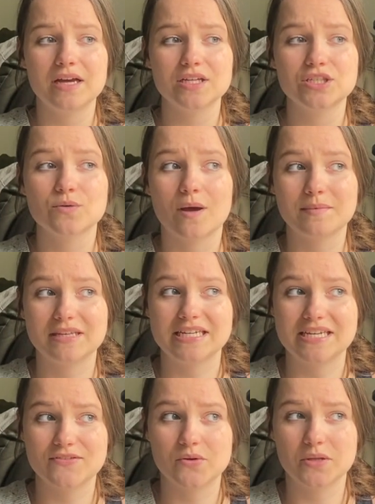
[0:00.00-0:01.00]
So I'm gonna
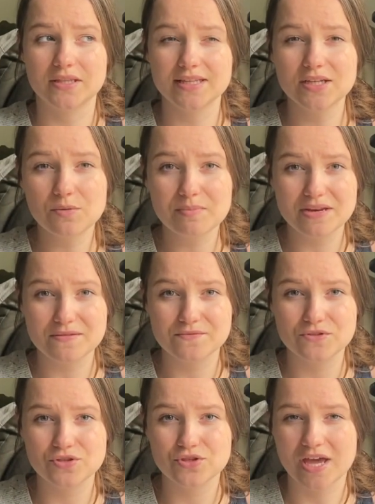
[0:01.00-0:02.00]
give you a little bit of
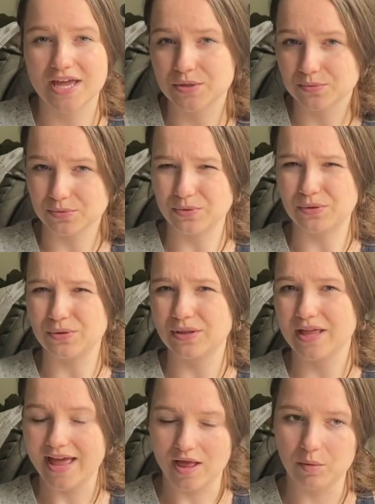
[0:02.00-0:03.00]
general
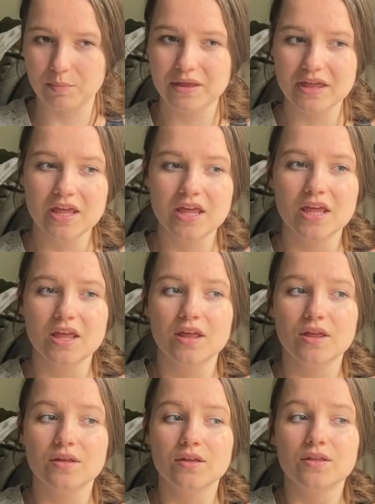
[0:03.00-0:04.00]
help.
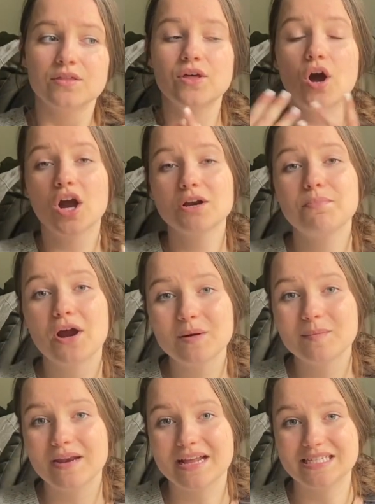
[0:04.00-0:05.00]
The hard part
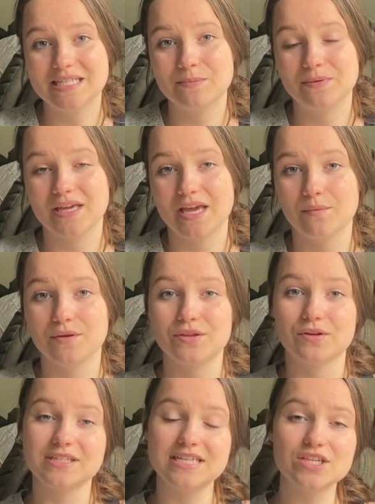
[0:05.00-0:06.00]
about edTPA with
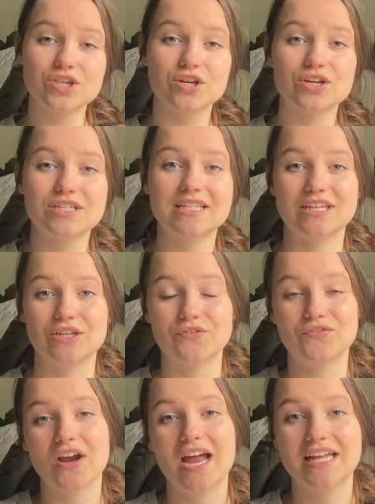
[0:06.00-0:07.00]
your teachers and your
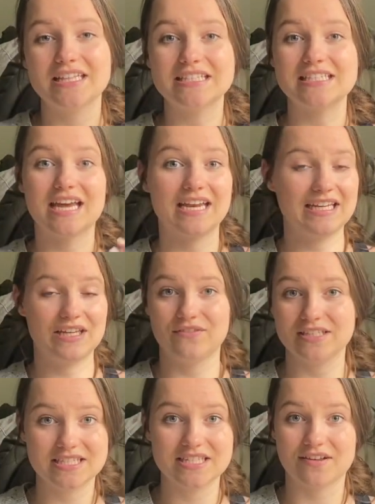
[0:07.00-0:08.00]
friends and
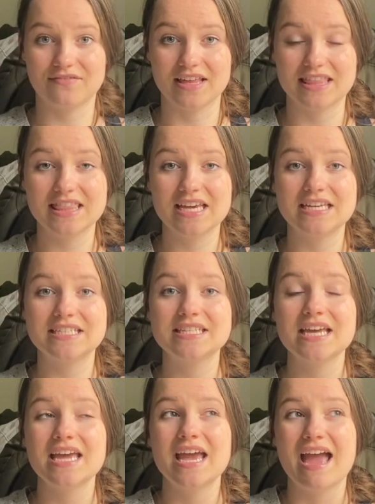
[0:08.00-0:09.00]
even stuff like this,
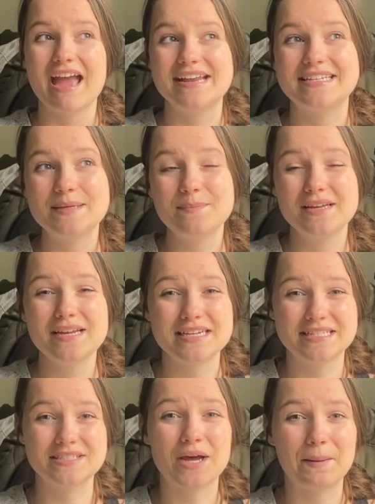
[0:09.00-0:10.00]
edTPA
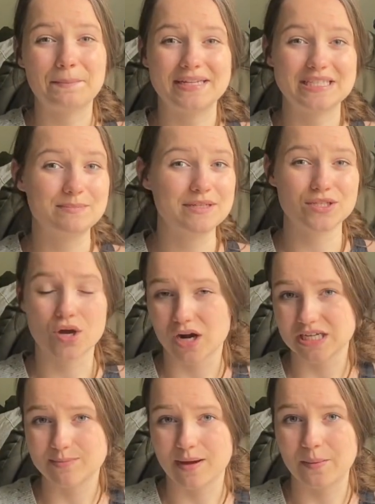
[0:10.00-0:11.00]
is not meant to be
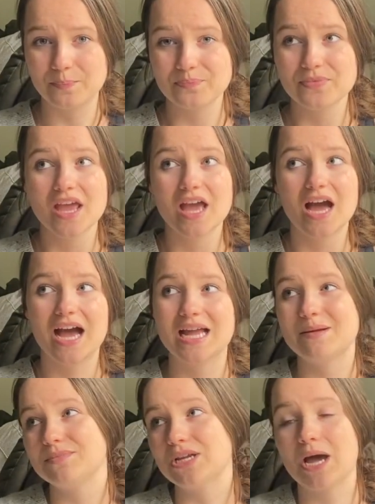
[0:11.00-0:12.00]
talked about. I
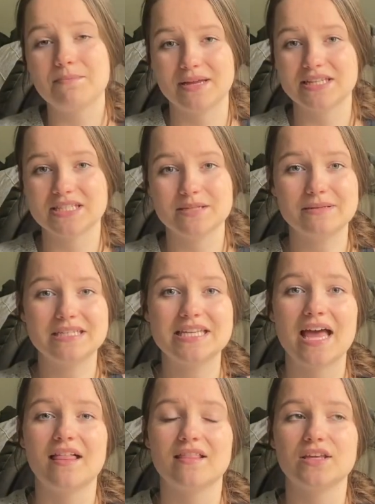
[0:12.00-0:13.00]
am not meant to be
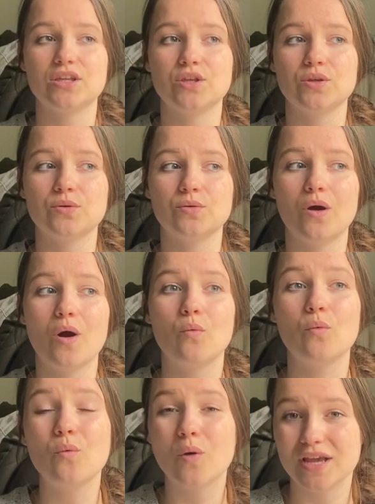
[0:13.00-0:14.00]
telling you
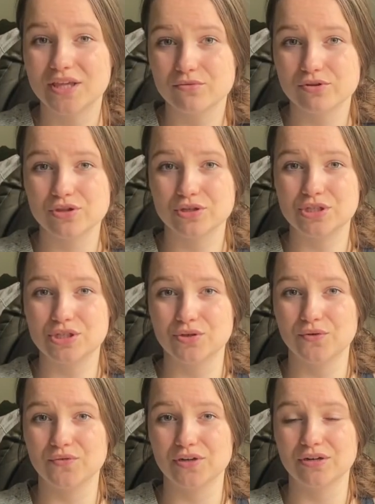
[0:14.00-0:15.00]
what you should
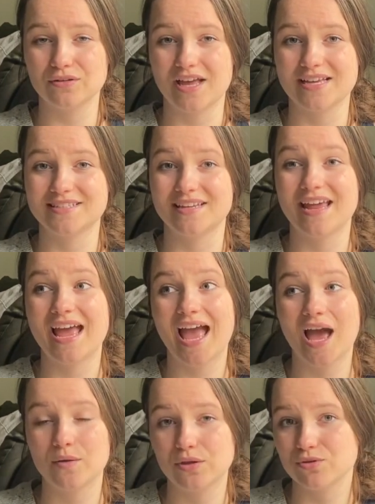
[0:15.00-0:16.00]
do for your lesson,
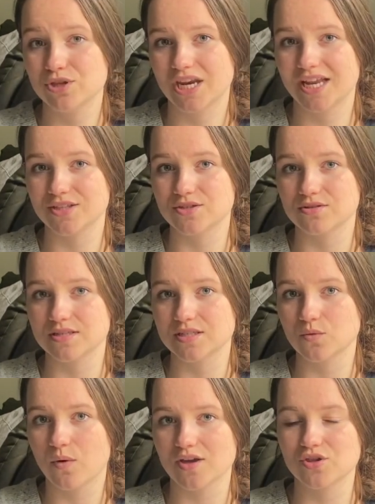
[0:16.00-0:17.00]
how you should answer these
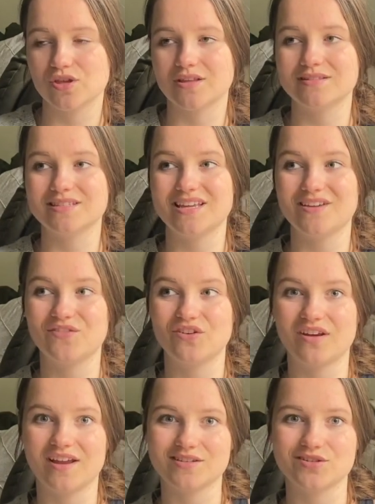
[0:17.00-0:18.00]
questions, if
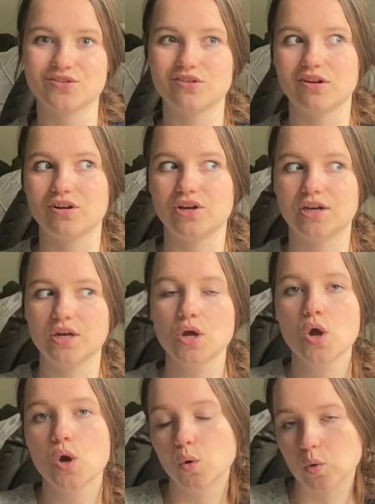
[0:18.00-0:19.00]
your answers are good
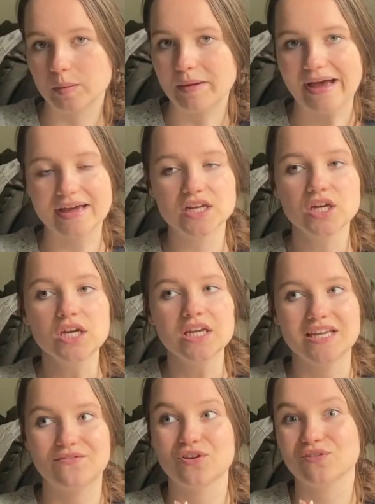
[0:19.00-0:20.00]
or bad,
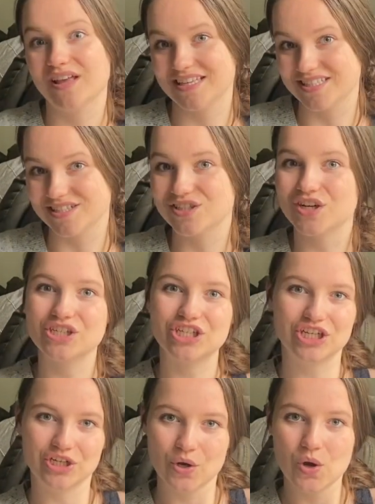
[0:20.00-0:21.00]
if your lessons are
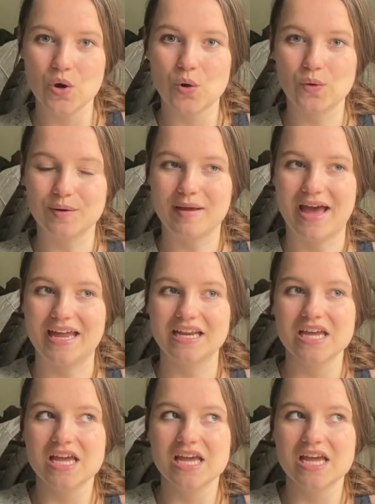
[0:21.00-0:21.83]
good or bad.